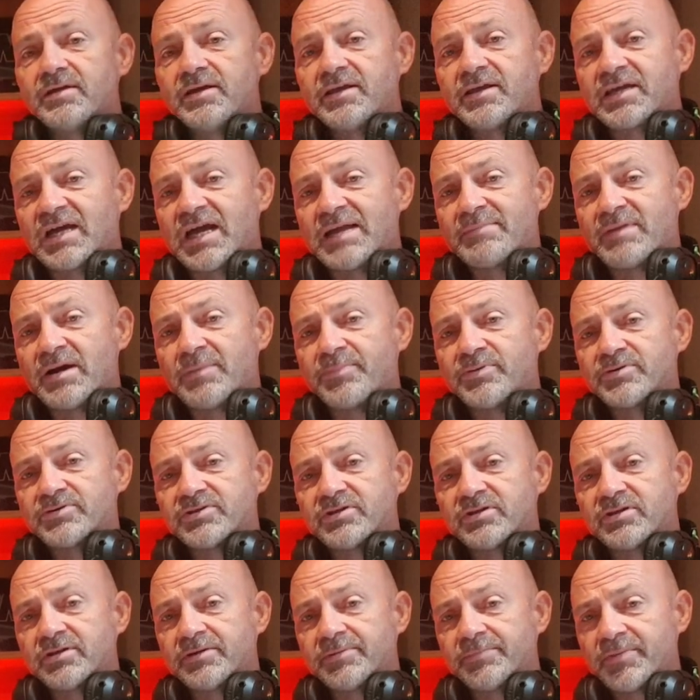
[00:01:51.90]
It came up
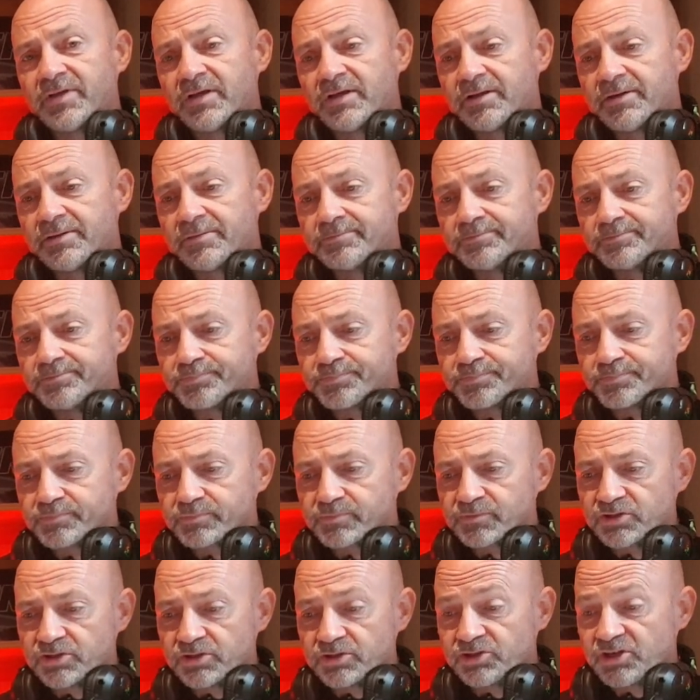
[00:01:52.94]
as a
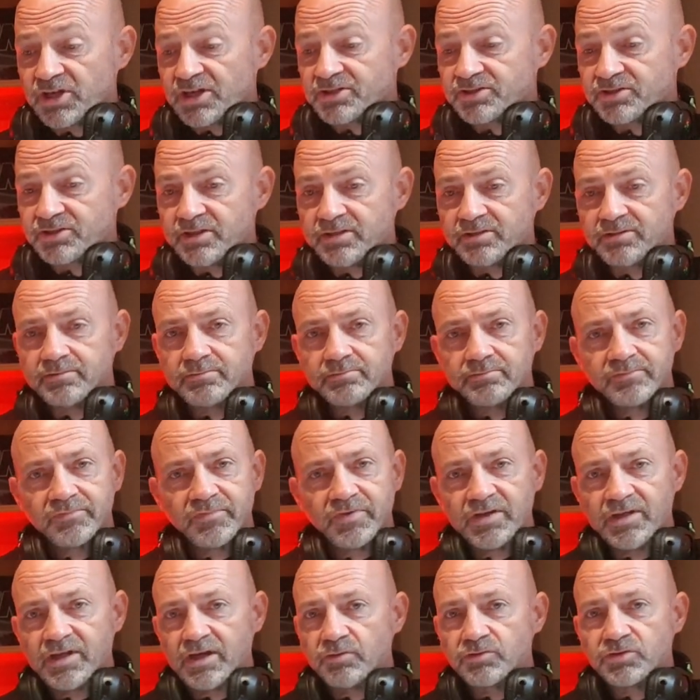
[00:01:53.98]
suggested
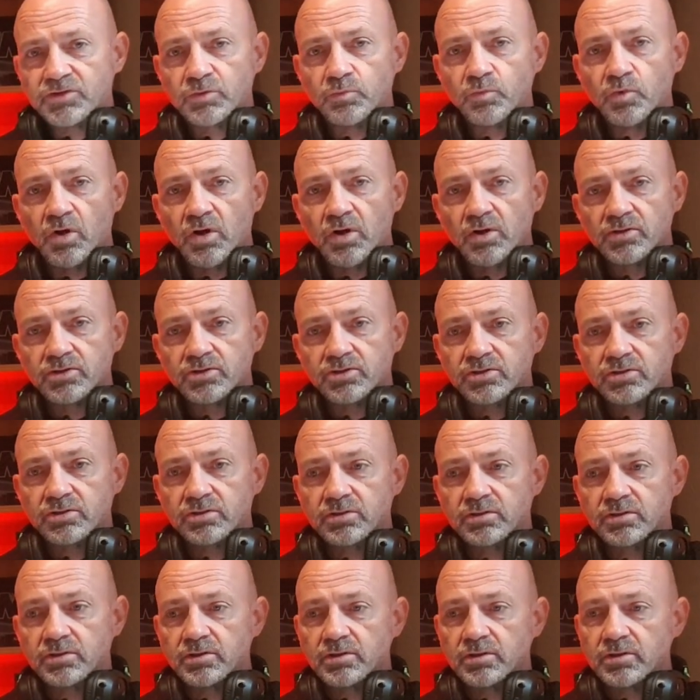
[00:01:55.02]
video to watch.
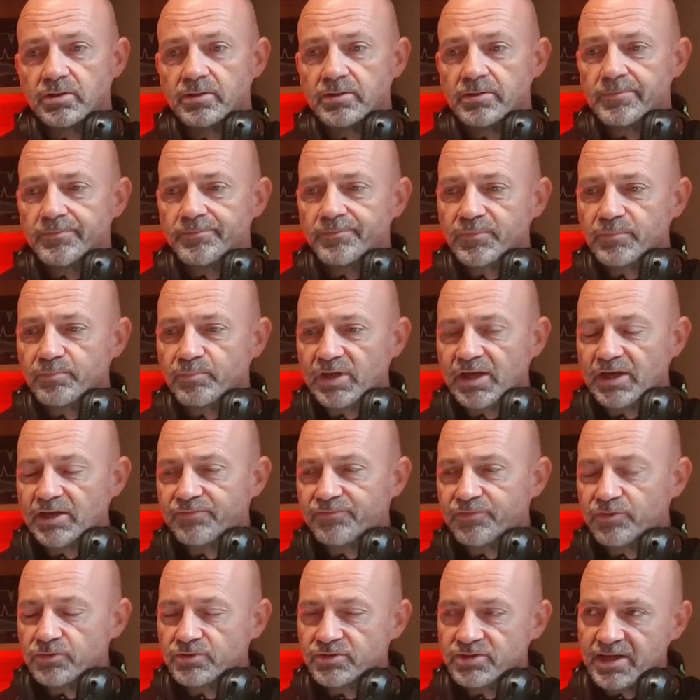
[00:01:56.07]
Played
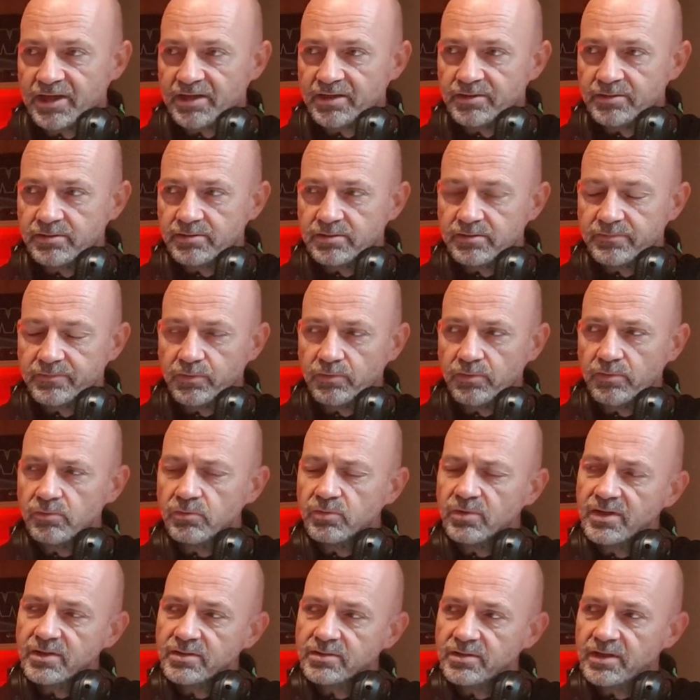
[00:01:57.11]
a few seconds. Thought,
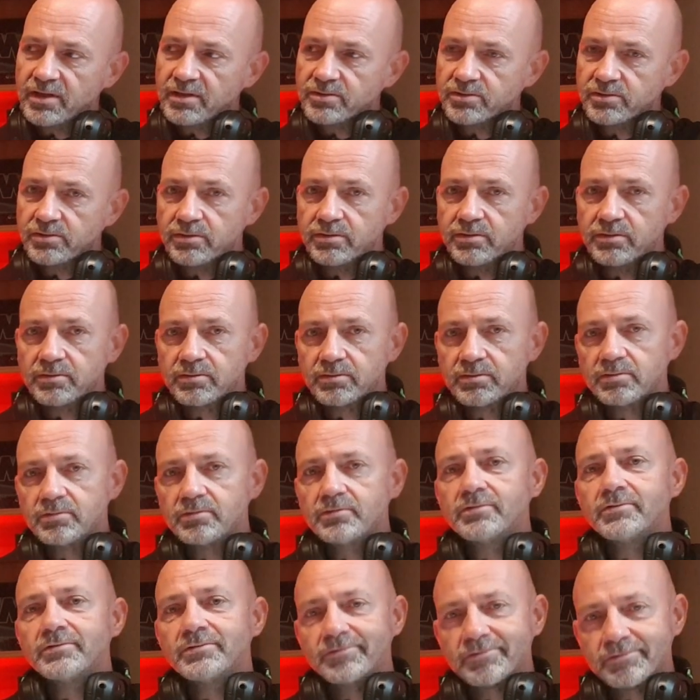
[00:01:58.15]
oh, that sounds good.
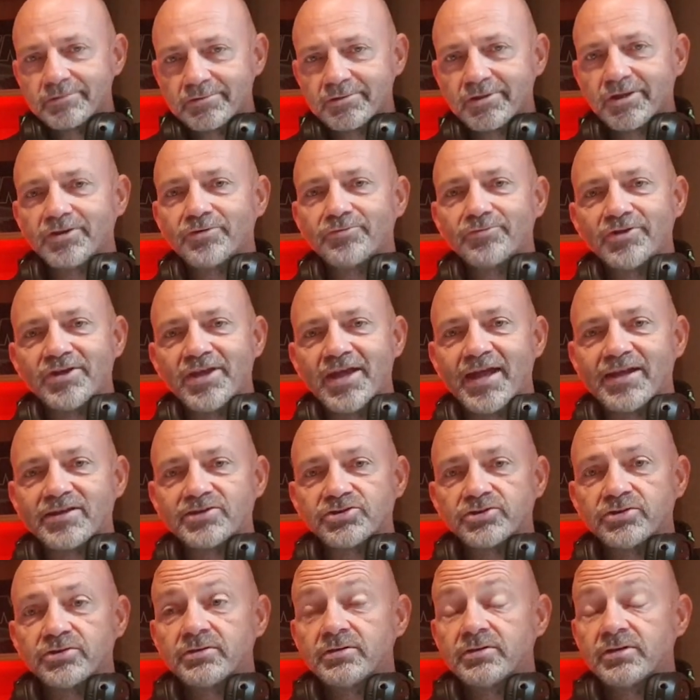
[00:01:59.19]
Done a
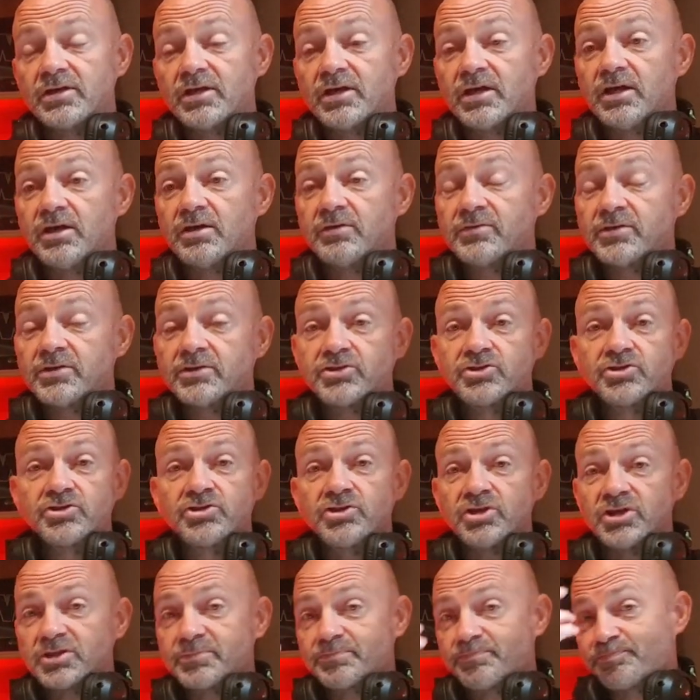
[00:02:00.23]
reaction. Oh, and it
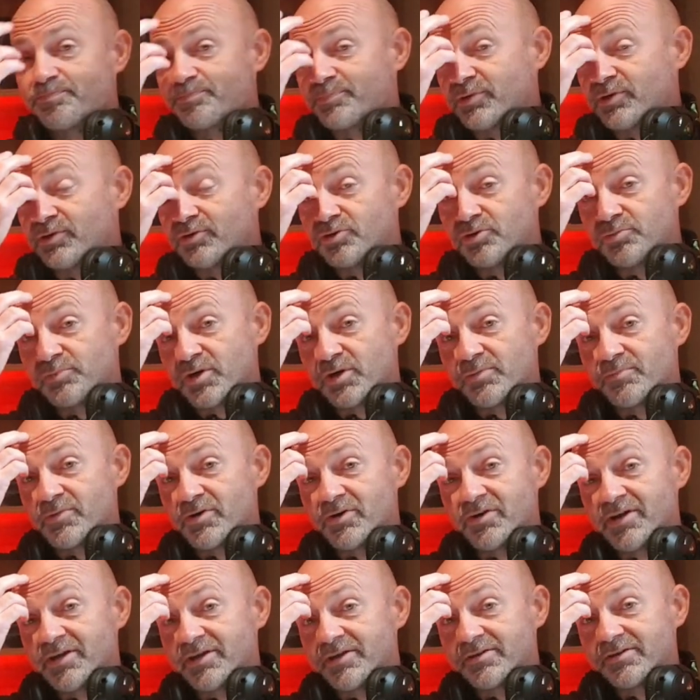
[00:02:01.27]
just blew my
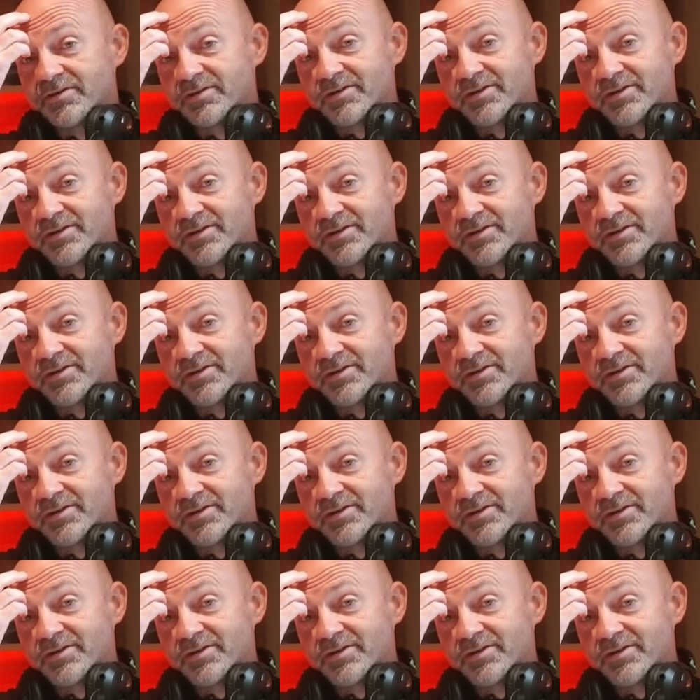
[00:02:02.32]
mind.